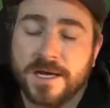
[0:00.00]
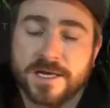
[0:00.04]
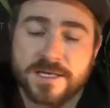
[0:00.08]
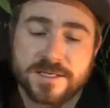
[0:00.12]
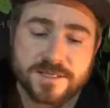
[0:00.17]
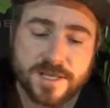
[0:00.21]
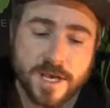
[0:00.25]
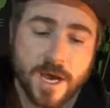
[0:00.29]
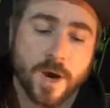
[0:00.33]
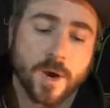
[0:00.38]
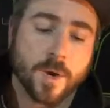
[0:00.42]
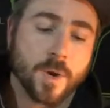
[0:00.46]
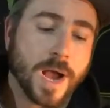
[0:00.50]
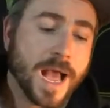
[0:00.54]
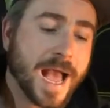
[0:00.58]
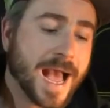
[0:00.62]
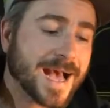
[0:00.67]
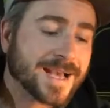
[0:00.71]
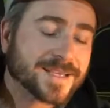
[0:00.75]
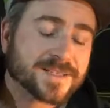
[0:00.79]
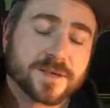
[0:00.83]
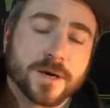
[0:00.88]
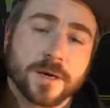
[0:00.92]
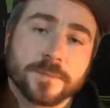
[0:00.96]
So
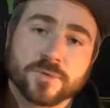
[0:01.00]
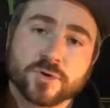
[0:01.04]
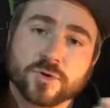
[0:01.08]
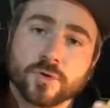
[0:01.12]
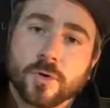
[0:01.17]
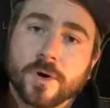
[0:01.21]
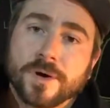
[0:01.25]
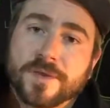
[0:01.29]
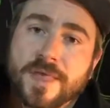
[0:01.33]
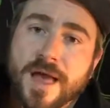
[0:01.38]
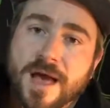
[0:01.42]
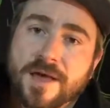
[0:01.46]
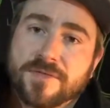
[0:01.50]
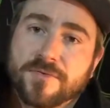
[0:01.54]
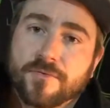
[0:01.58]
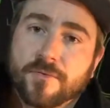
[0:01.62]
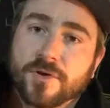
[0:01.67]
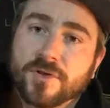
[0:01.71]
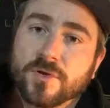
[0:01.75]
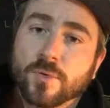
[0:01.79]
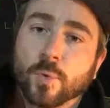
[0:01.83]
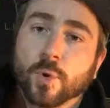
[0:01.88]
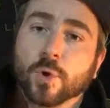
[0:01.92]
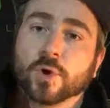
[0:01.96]
as I'm drawing that
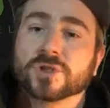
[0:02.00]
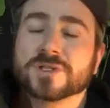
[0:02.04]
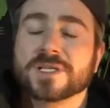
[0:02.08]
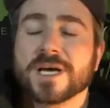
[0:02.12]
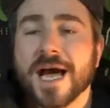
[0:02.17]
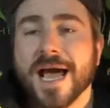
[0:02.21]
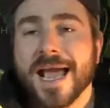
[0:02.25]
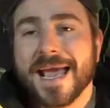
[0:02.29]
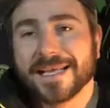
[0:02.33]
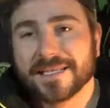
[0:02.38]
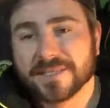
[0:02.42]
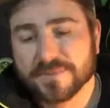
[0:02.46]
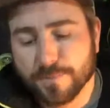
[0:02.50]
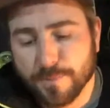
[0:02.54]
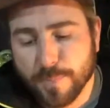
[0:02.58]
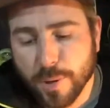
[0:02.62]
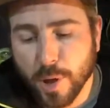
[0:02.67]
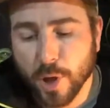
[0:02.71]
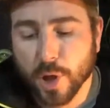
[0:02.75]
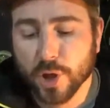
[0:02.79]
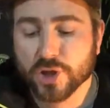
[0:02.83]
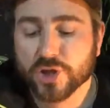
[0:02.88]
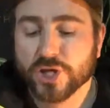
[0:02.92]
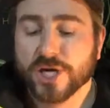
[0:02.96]
through the water, it's
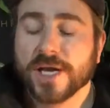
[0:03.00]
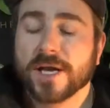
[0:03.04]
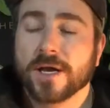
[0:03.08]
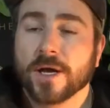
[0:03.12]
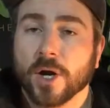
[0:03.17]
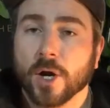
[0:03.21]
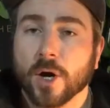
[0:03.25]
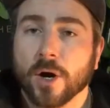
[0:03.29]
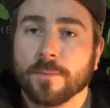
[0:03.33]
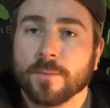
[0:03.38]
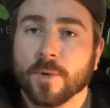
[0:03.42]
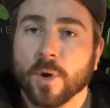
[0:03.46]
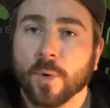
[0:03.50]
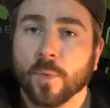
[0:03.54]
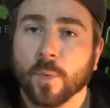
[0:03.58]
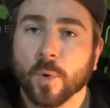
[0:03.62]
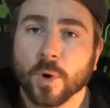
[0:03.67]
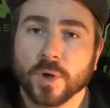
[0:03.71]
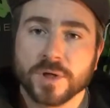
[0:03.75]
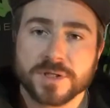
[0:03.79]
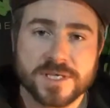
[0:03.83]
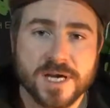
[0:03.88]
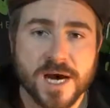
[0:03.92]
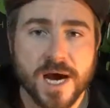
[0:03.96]
pushing a lot more
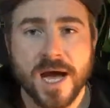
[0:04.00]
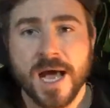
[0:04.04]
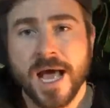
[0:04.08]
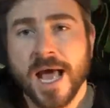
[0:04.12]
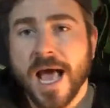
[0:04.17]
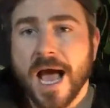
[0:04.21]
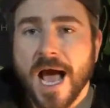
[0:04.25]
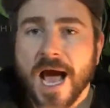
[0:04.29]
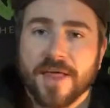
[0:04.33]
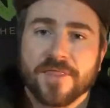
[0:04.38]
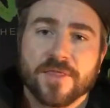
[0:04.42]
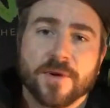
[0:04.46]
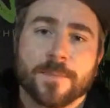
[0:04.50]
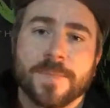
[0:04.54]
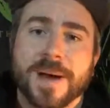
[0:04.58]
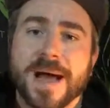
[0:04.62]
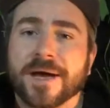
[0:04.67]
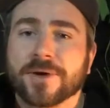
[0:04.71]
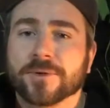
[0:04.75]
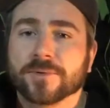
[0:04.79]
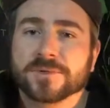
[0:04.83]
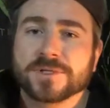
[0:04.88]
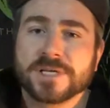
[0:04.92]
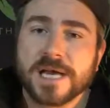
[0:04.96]
water, and the
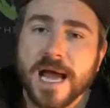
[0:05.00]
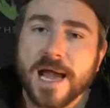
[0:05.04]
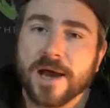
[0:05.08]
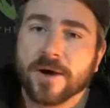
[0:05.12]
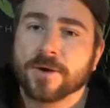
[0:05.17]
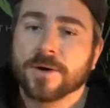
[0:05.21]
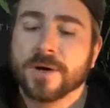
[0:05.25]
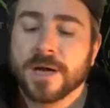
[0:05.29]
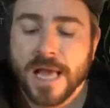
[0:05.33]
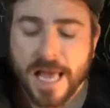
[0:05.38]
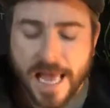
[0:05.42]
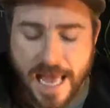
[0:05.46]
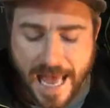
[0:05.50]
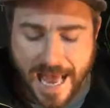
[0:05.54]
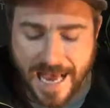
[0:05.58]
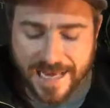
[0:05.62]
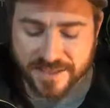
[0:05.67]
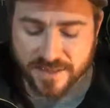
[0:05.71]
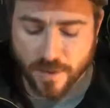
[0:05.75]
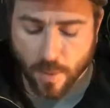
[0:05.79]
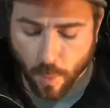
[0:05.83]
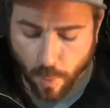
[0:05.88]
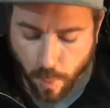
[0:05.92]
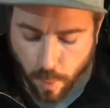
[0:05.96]
paddle tail
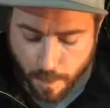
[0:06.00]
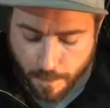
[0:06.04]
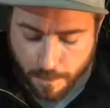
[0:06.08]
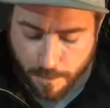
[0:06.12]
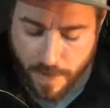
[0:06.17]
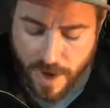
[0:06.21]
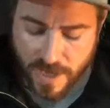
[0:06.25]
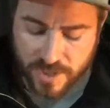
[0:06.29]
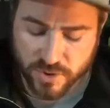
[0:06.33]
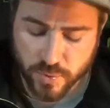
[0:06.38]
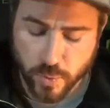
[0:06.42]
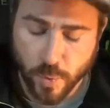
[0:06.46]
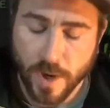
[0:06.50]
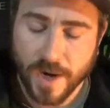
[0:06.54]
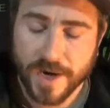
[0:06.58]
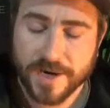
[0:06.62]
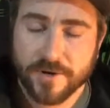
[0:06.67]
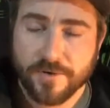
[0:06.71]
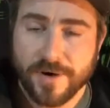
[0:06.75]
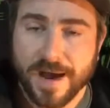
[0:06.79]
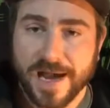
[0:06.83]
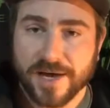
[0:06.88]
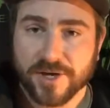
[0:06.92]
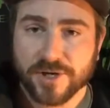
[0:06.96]
has a much
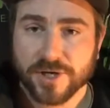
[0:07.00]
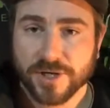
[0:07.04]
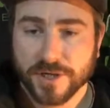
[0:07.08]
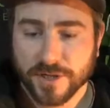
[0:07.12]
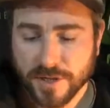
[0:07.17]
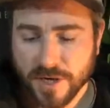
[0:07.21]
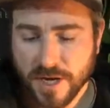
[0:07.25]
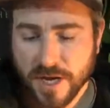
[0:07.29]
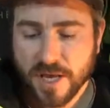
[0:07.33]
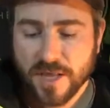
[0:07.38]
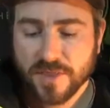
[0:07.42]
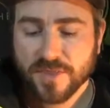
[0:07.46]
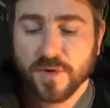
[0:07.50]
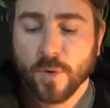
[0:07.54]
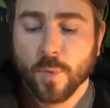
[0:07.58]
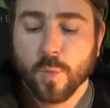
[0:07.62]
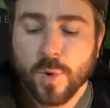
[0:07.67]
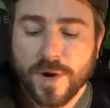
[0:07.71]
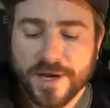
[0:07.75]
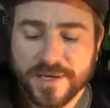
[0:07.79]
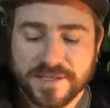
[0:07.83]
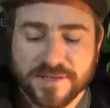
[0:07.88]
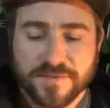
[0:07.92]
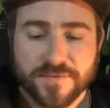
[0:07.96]
wider action. The
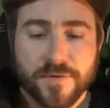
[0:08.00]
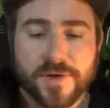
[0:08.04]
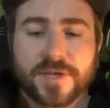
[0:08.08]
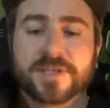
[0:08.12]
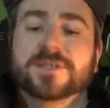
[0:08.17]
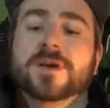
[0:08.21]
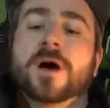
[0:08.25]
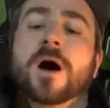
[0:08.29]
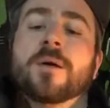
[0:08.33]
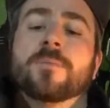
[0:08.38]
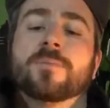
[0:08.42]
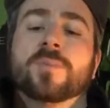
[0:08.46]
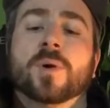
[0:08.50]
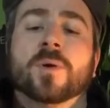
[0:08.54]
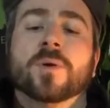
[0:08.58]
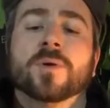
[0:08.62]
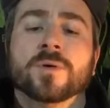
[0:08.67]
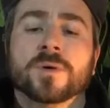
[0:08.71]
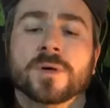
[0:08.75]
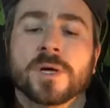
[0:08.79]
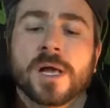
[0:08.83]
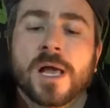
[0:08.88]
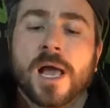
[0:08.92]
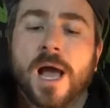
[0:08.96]
Whiz, for
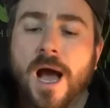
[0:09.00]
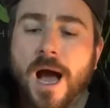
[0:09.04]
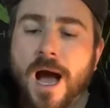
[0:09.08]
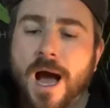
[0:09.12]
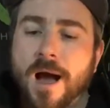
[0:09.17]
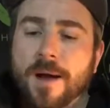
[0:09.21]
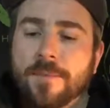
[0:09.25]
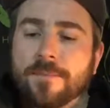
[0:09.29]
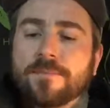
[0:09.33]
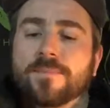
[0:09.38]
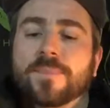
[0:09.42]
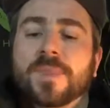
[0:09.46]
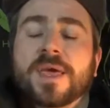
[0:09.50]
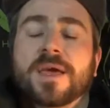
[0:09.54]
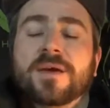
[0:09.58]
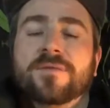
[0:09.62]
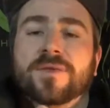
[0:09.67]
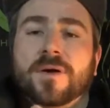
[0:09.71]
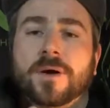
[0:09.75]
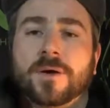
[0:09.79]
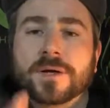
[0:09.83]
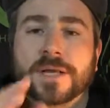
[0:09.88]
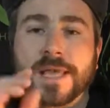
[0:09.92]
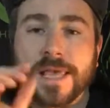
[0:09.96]
example,
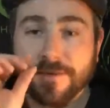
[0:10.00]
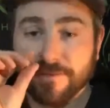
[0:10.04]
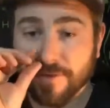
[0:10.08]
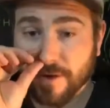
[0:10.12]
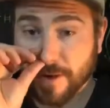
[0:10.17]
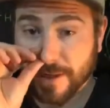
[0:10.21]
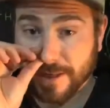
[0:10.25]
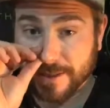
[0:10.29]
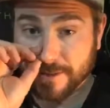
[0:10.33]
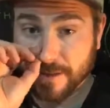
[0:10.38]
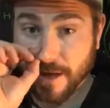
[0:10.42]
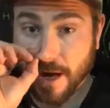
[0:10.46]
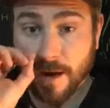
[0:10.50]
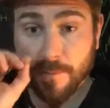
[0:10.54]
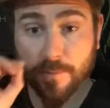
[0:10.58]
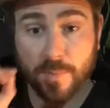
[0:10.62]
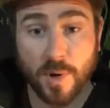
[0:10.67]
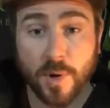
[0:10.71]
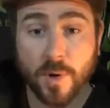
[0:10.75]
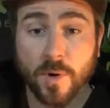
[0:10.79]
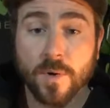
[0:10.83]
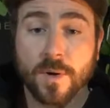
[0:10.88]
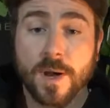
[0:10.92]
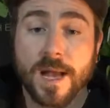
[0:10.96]
if I give you an
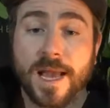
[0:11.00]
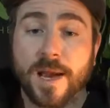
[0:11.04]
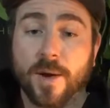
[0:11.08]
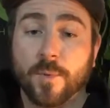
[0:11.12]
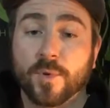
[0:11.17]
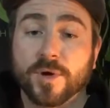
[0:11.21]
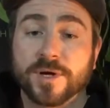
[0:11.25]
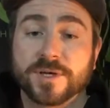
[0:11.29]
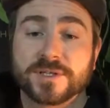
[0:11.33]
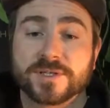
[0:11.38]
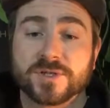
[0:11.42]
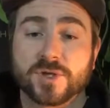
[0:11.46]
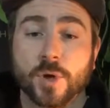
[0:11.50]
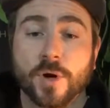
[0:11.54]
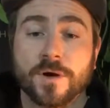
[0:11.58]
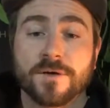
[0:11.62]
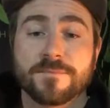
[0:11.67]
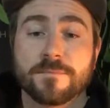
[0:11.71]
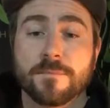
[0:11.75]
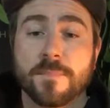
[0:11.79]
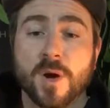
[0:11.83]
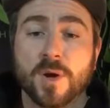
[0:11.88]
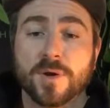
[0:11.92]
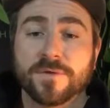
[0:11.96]
example, it would sort
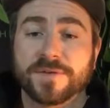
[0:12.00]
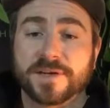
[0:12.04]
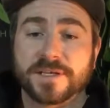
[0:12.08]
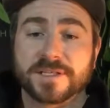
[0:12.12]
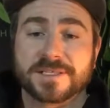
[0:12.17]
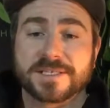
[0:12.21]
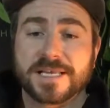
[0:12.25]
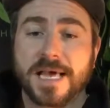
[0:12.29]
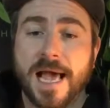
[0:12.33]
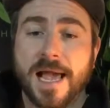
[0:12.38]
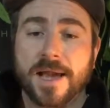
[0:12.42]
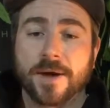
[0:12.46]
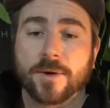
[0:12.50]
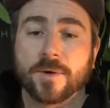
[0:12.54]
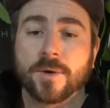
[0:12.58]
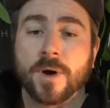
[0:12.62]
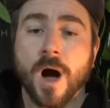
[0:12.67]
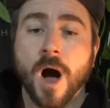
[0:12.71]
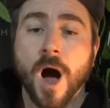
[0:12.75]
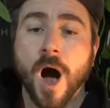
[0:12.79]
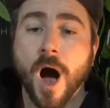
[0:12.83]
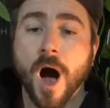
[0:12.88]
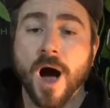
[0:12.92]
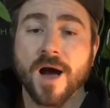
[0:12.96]
of move its tail
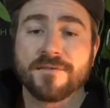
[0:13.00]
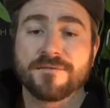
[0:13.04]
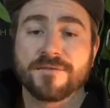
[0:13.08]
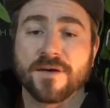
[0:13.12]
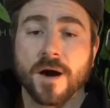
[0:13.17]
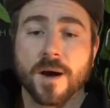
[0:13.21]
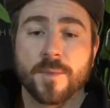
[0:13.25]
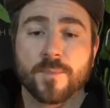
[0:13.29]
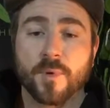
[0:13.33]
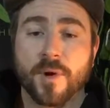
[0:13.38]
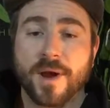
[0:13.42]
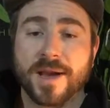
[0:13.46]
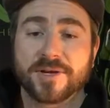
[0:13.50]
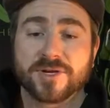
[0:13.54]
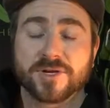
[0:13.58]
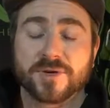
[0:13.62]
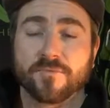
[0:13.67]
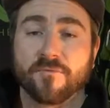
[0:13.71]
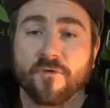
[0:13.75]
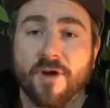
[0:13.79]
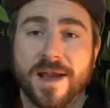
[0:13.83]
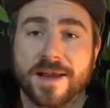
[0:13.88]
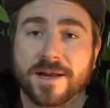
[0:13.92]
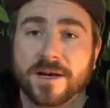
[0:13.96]
high
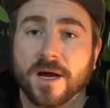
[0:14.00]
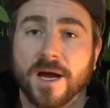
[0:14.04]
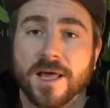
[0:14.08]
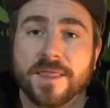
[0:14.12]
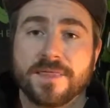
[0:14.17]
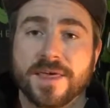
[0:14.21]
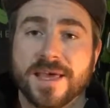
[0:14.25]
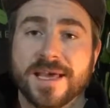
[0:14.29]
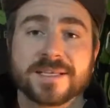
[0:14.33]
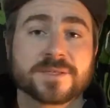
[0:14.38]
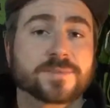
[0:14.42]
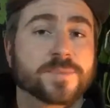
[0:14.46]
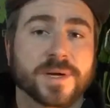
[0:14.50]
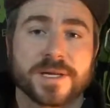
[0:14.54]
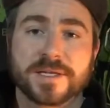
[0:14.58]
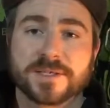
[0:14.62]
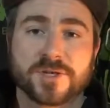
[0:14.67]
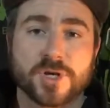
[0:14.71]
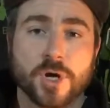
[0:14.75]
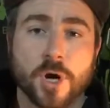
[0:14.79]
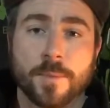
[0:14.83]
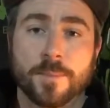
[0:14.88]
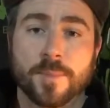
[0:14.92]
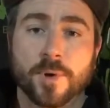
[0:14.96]
vibration rate like this, but it's
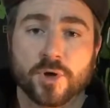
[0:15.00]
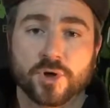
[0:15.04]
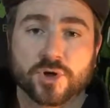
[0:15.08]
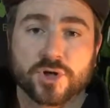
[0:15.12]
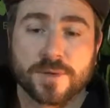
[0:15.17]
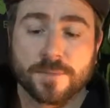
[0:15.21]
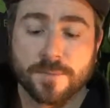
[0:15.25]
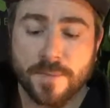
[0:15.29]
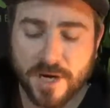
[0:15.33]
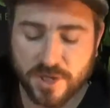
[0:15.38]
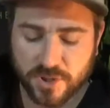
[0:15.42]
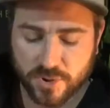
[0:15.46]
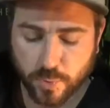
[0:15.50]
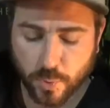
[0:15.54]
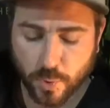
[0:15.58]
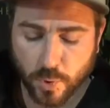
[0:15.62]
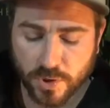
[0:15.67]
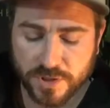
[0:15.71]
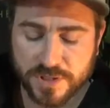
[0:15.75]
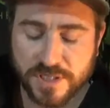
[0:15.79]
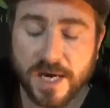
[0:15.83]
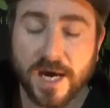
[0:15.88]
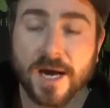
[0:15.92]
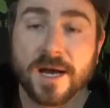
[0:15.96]
not pushing much
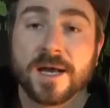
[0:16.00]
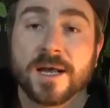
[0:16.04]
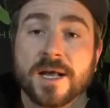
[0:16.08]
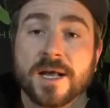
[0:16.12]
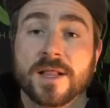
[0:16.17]
water.